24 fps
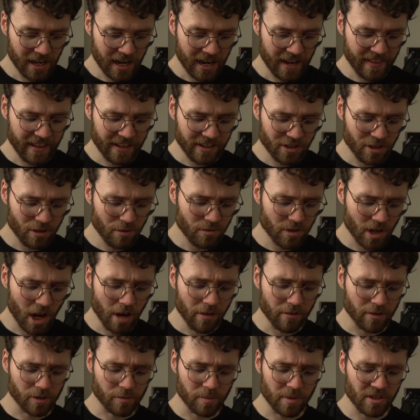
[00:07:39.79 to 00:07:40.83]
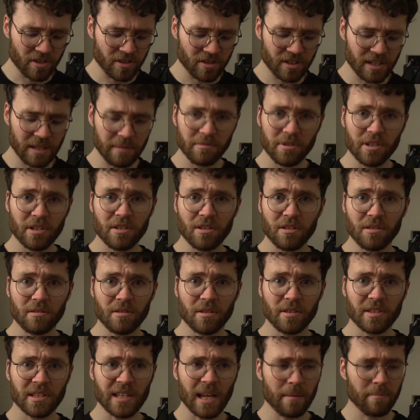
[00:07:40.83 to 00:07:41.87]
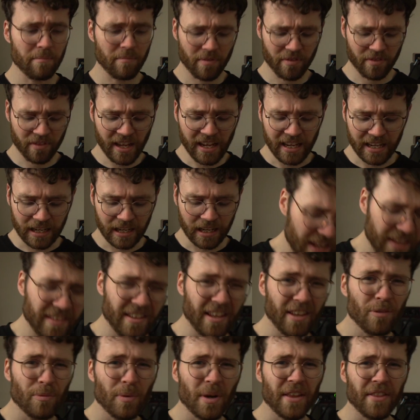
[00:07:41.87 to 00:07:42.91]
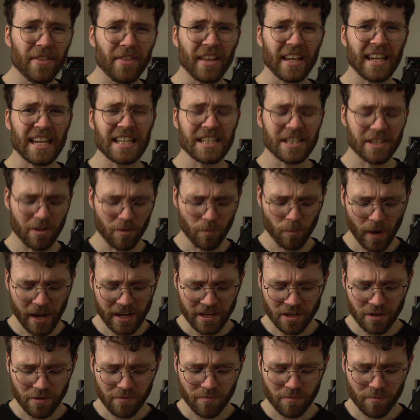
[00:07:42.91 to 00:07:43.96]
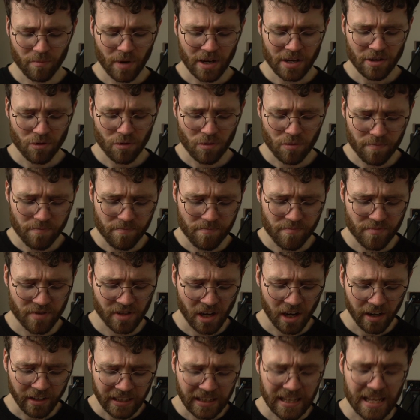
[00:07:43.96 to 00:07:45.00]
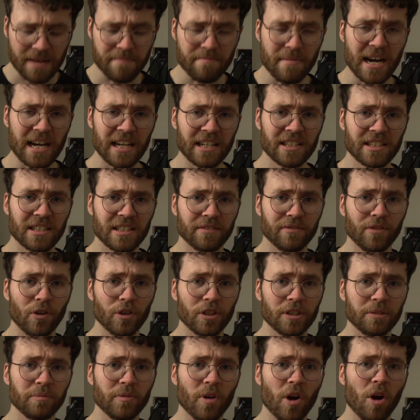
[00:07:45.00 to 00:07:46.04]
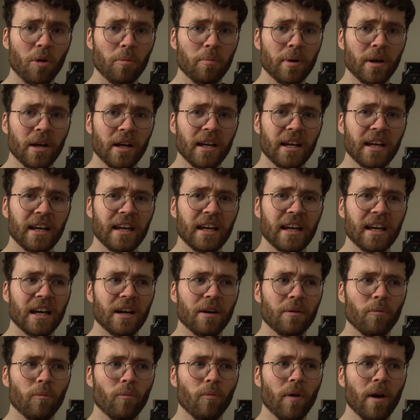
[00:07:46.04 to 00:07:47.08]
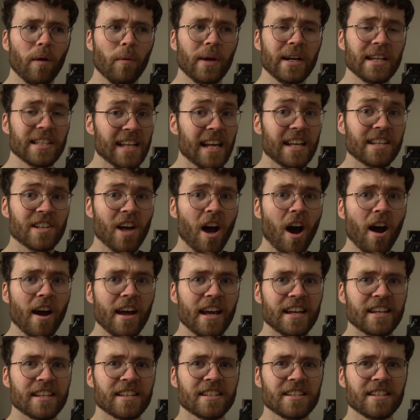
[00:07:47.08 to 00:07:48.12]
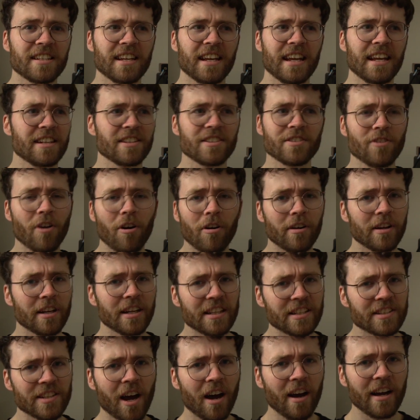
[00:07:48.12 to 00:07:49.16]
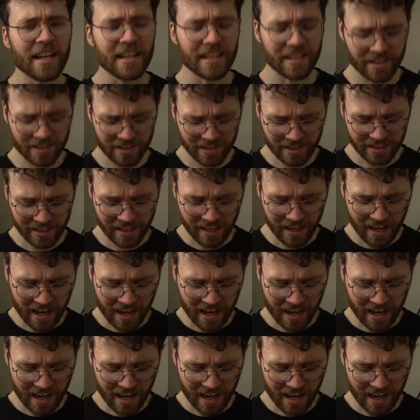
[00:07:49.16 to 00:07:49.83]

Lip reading: And then two tones, which seem to do the same thing. The other weird thing is that when you're turning that master volume knob, when it's at its highest, it's not at its highest.